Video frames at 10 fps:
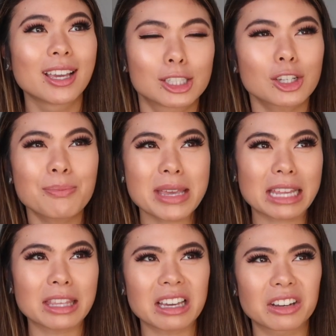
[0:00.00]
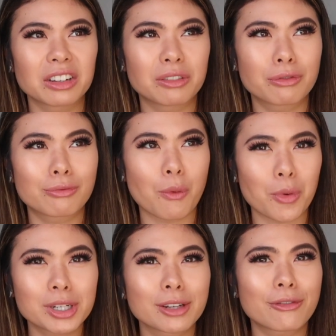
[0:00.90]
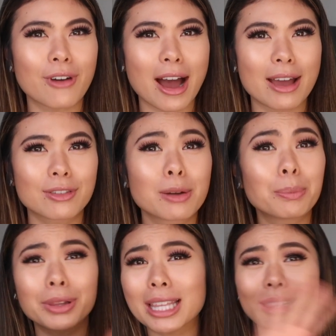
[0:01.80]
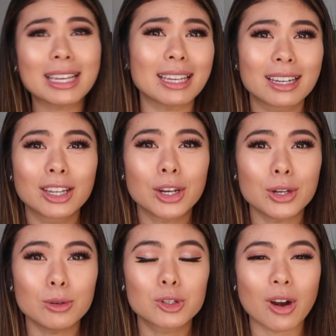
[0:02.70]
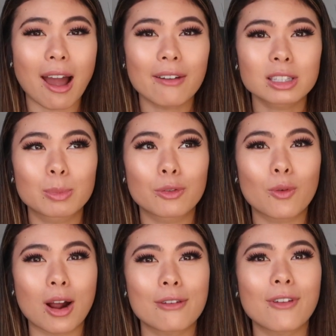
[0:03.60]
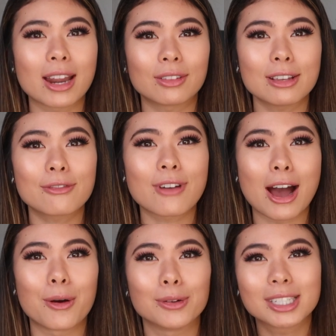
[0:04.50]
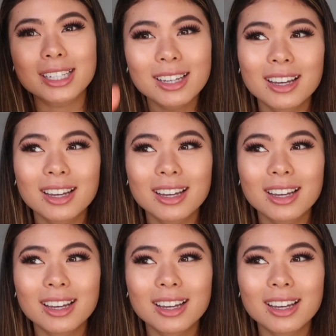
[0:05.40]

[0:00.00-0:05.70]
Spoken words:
It took me, I think, a good 4 to 5 completely new drafts before I finally found